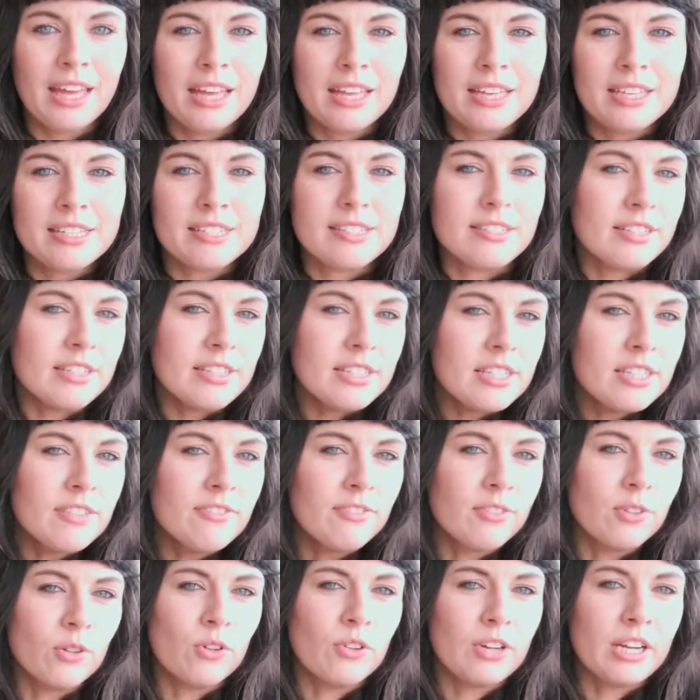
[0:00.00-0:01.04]
Since the
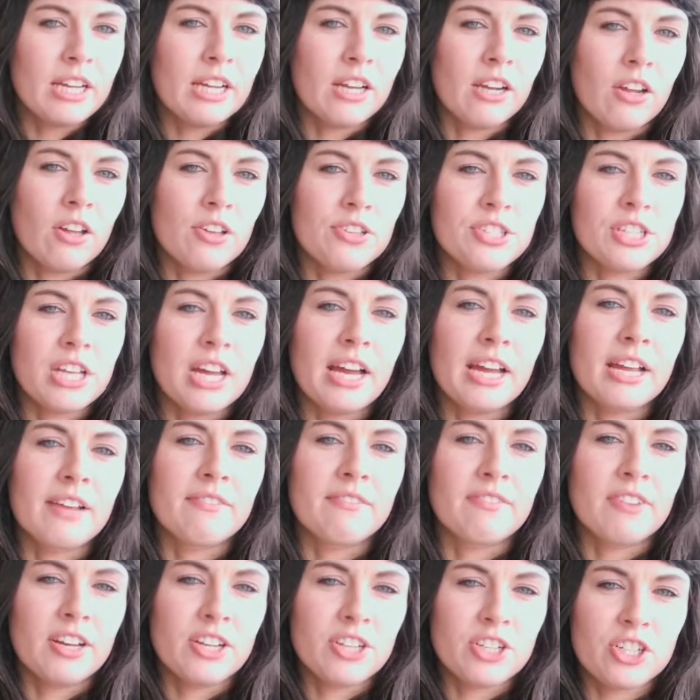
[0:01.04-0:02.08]
Flori Colossi
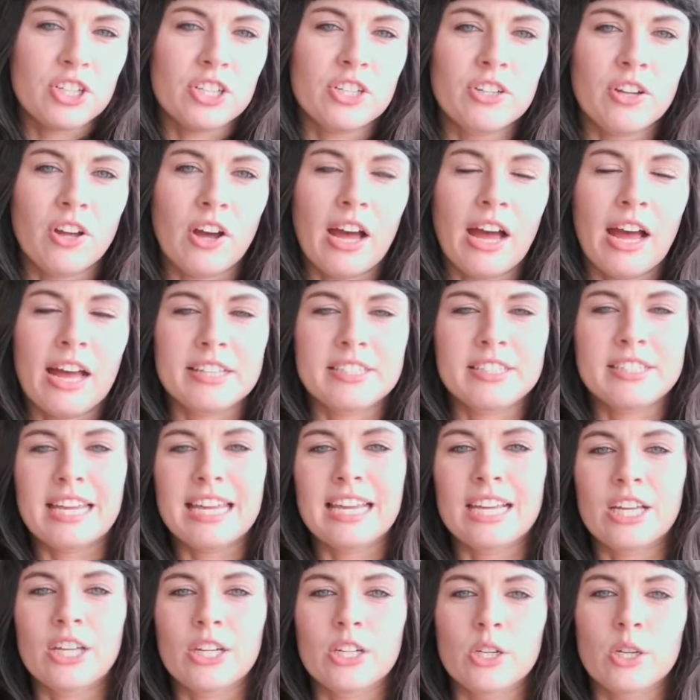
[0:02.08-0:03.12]
version has
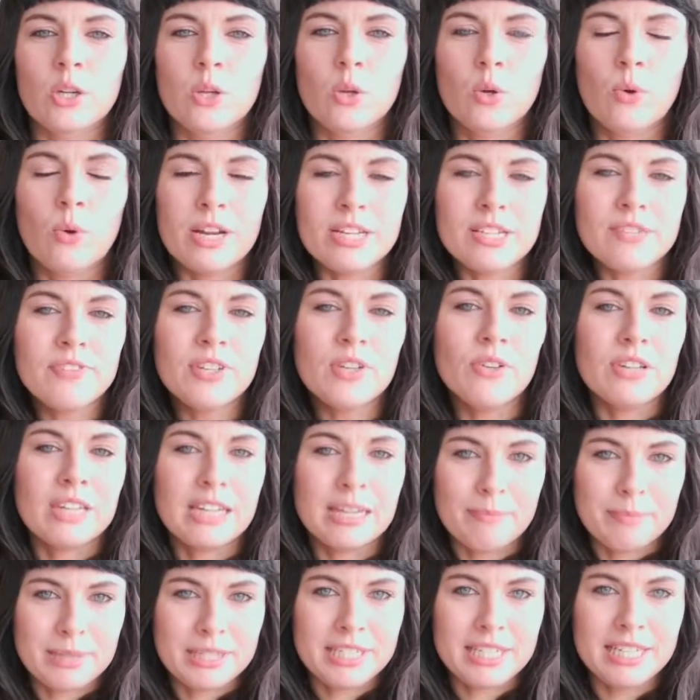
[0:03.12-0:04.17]
taken quite a few
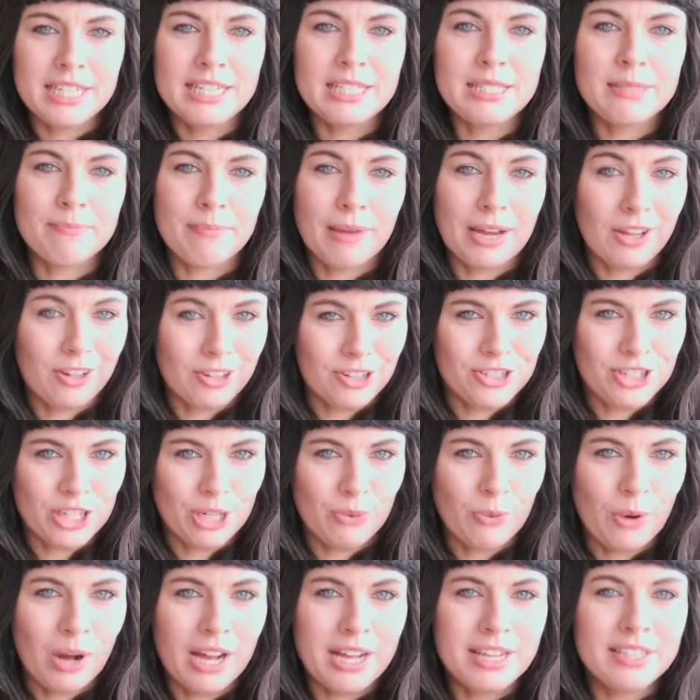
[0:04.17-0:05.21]
liberties
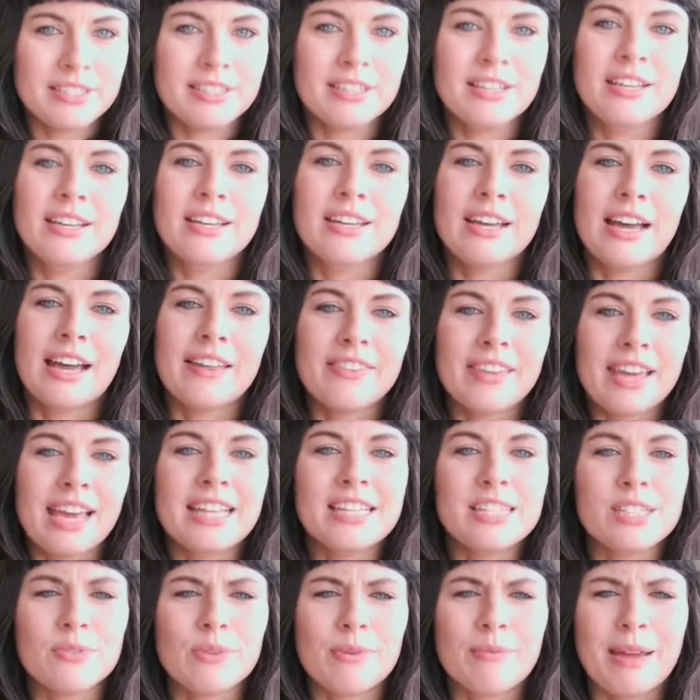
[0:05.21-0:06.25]
biology-wise, and the
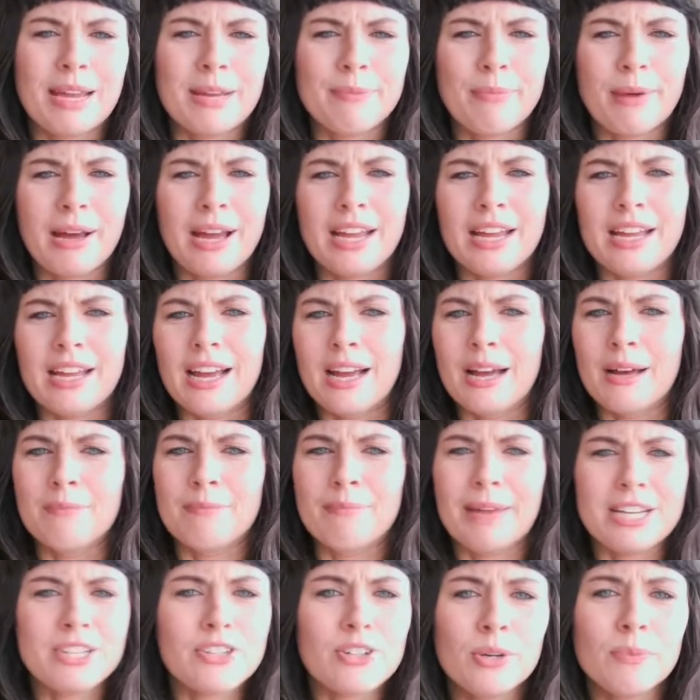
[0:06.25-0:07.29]
ants were made by a
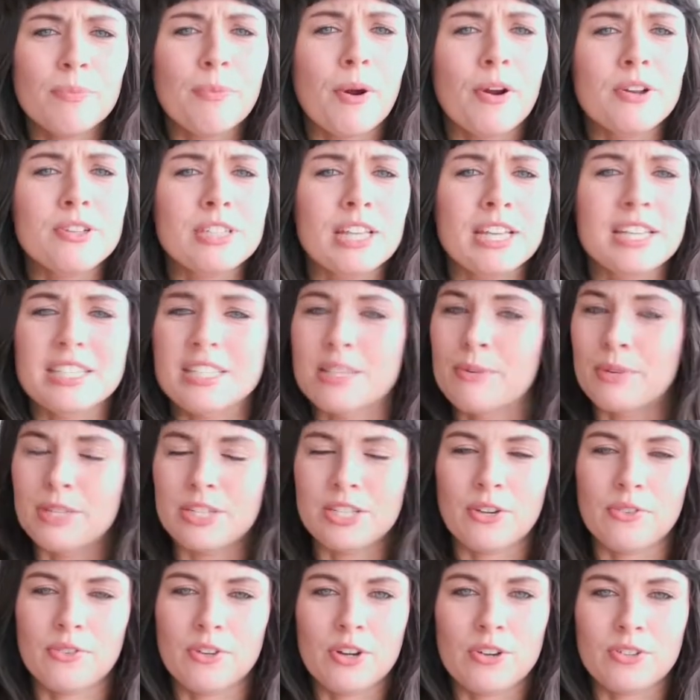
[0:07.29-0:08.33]
magical process that we
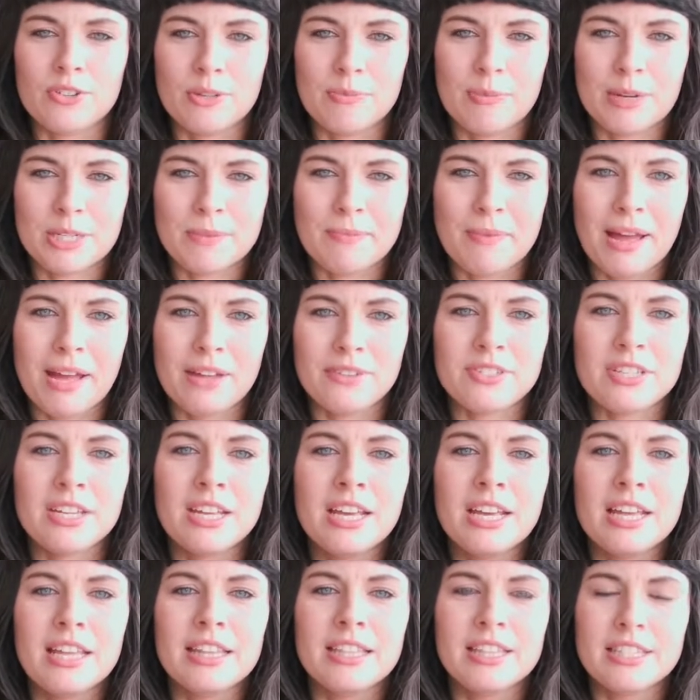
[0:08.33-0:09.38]
don't know too much about,
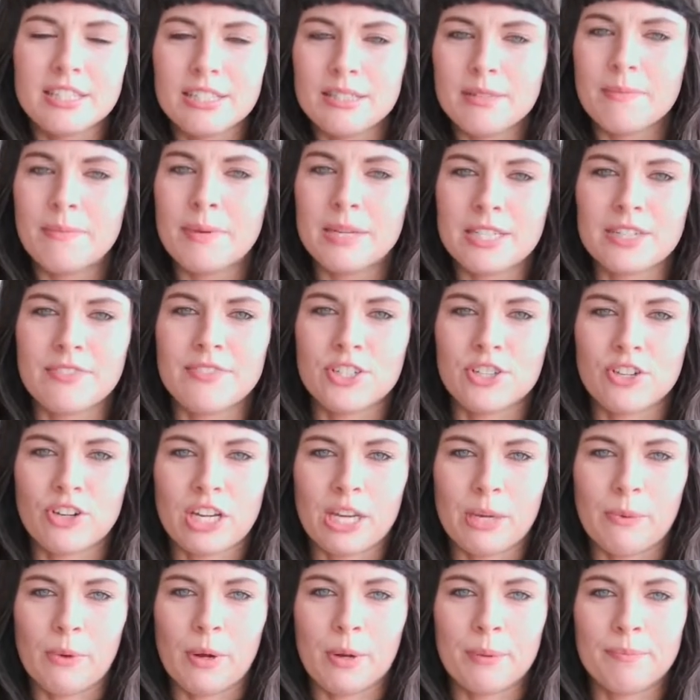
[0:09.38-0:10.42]
this is a bit of a
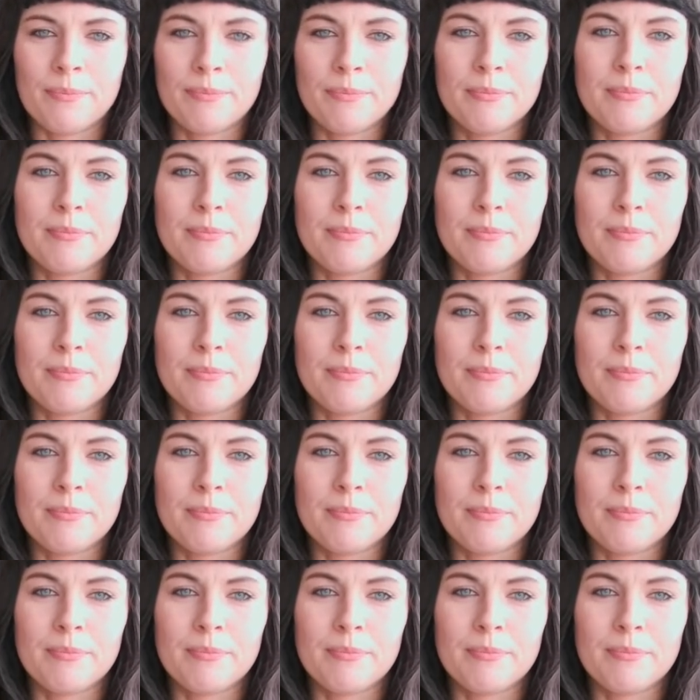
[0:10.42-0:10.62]
tricky one.